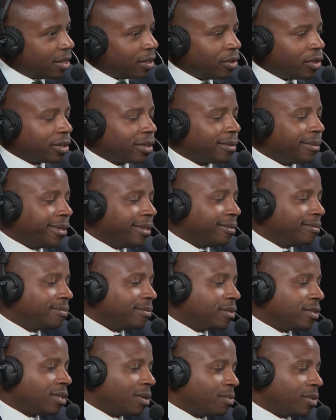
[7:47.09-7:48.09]
And look, I mean,
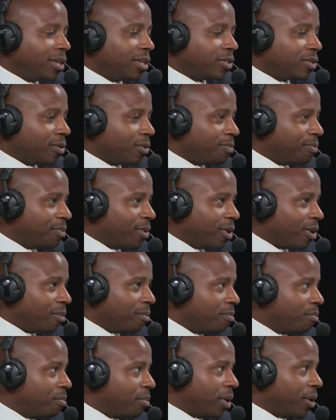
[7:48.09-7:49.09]
some things are are
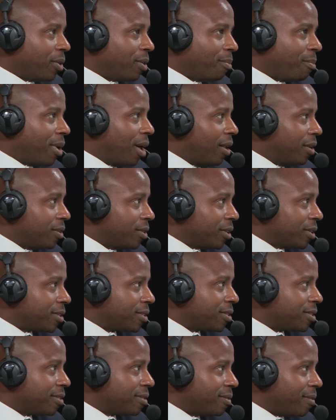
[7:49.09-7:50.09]
bigger than
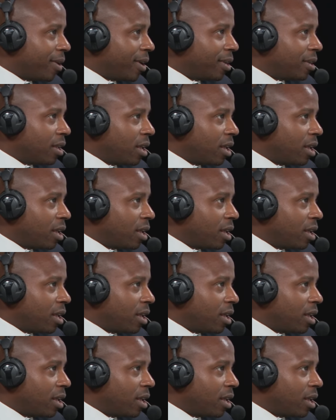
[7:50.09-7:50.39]
politics, mm-hmm. right?